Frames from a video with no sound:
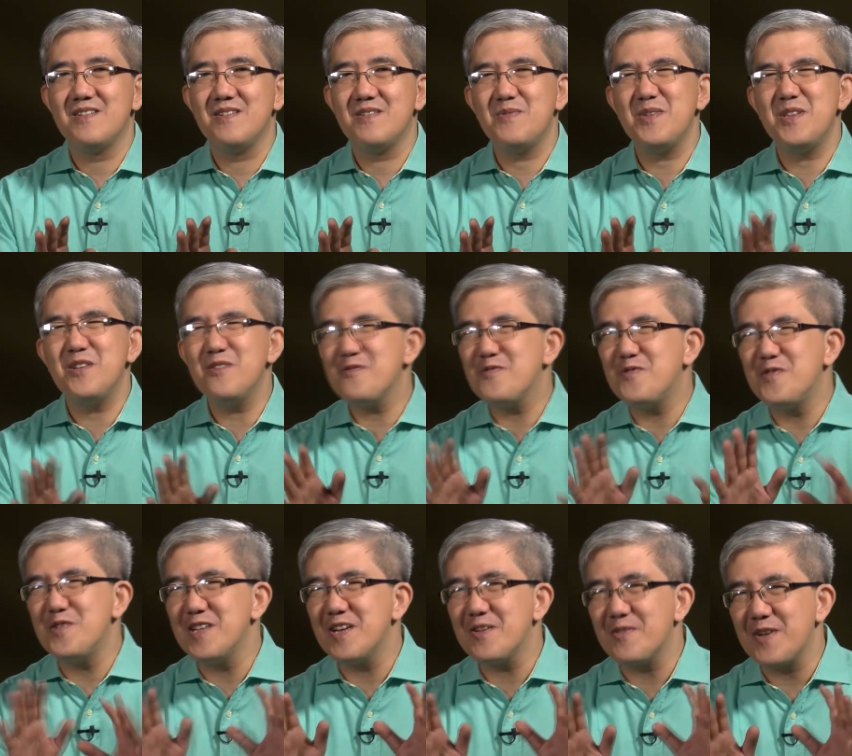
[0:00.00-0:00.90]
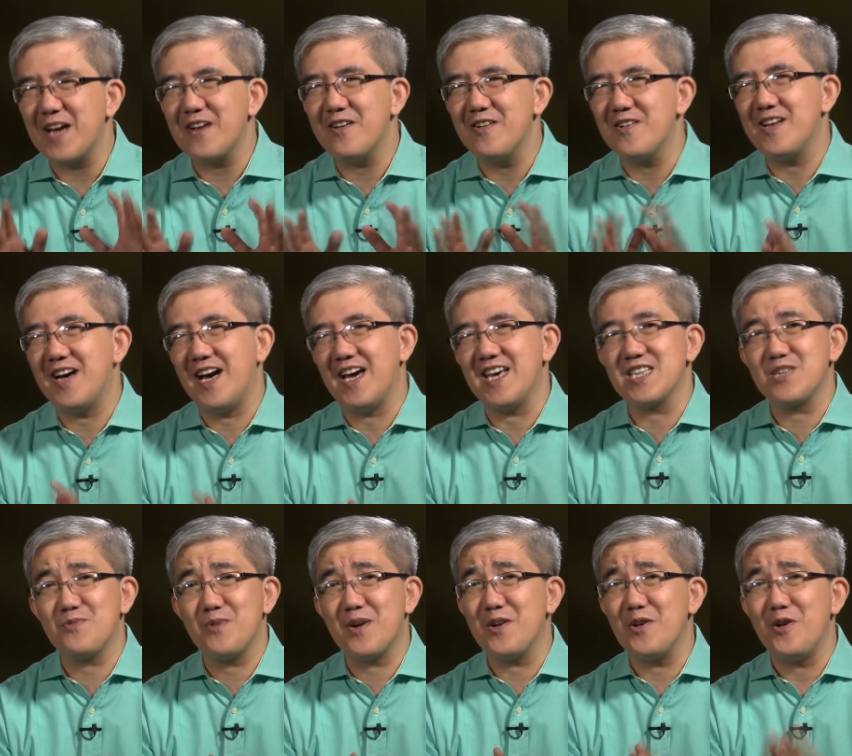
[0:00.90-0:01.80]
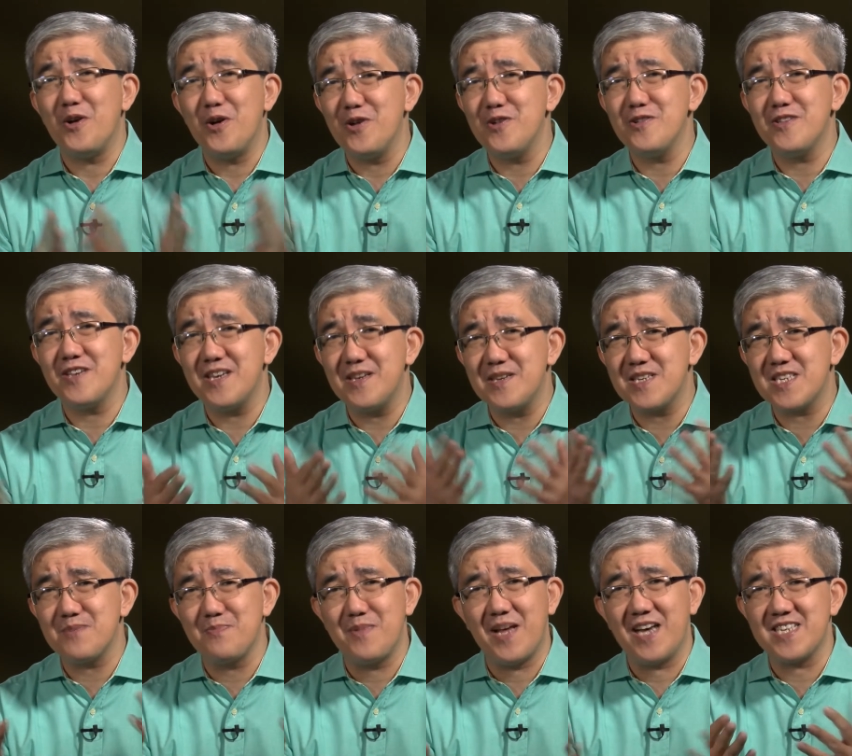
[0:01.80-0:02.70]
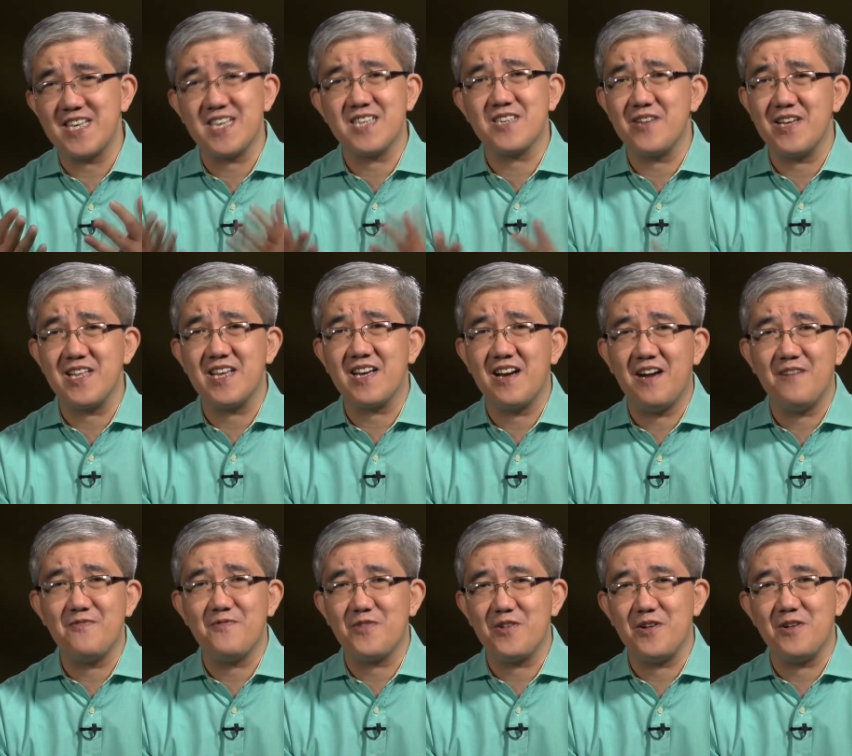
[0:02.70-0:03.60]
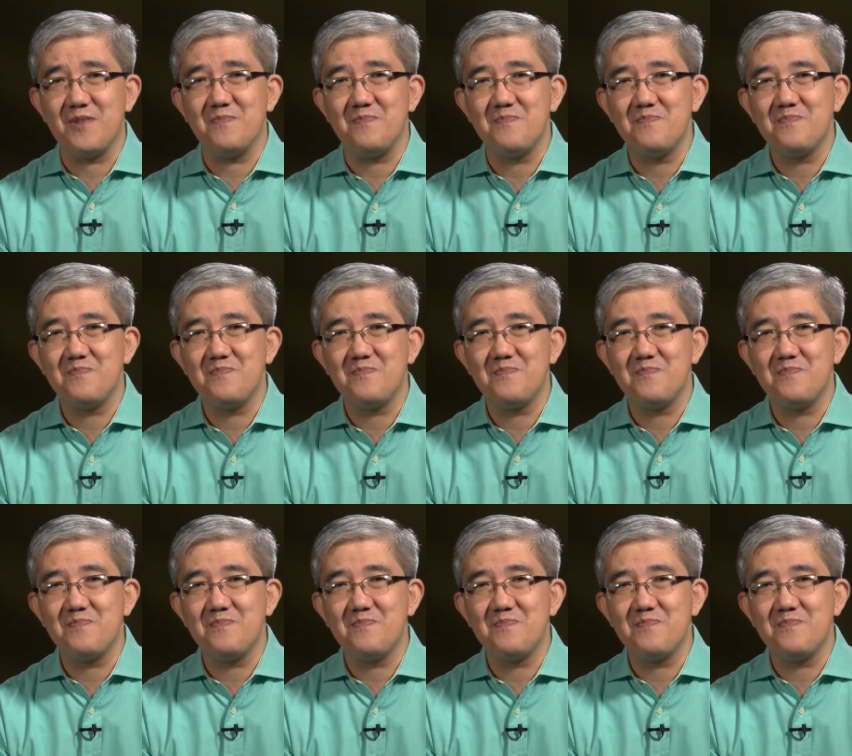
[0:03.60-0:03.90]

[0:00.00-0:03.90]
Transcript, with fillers: we don't fully recognize where all these blessings really come from.